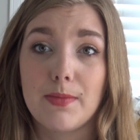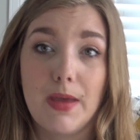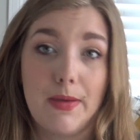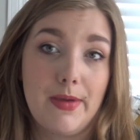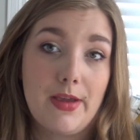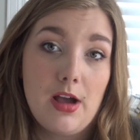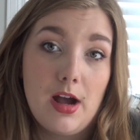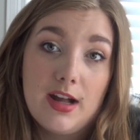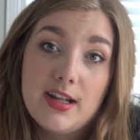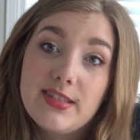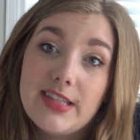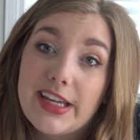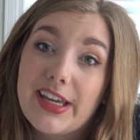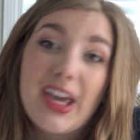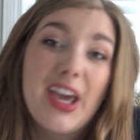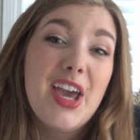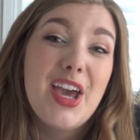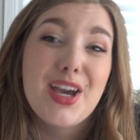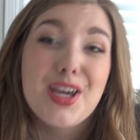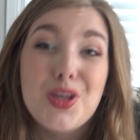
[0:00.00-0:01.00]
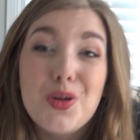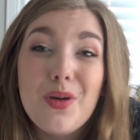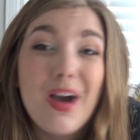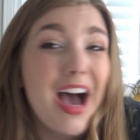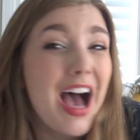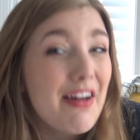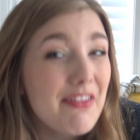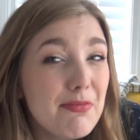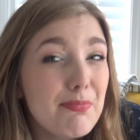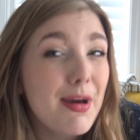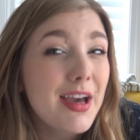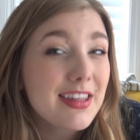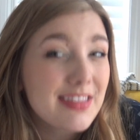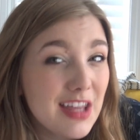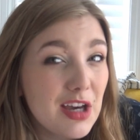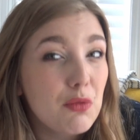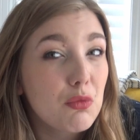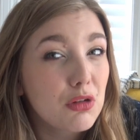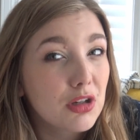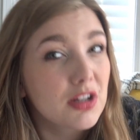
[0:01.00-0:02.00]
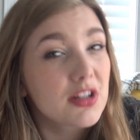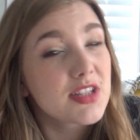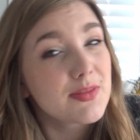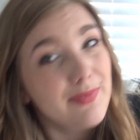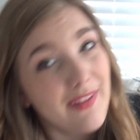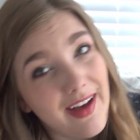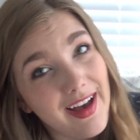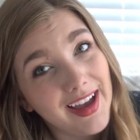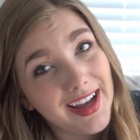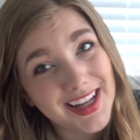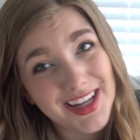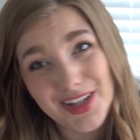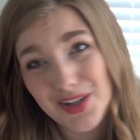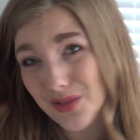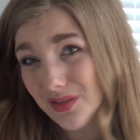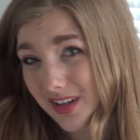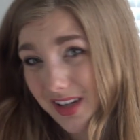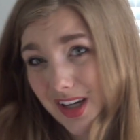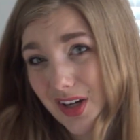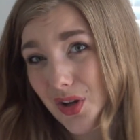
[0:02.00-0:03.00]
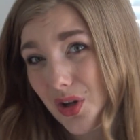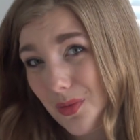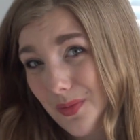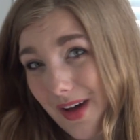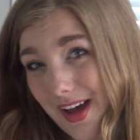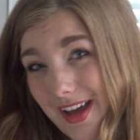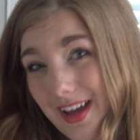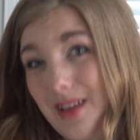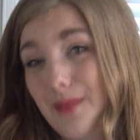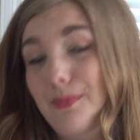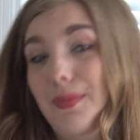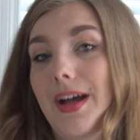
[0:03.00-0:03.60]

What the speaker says: Maybe God is like, you have a bike that works fine, you don't need a new bike.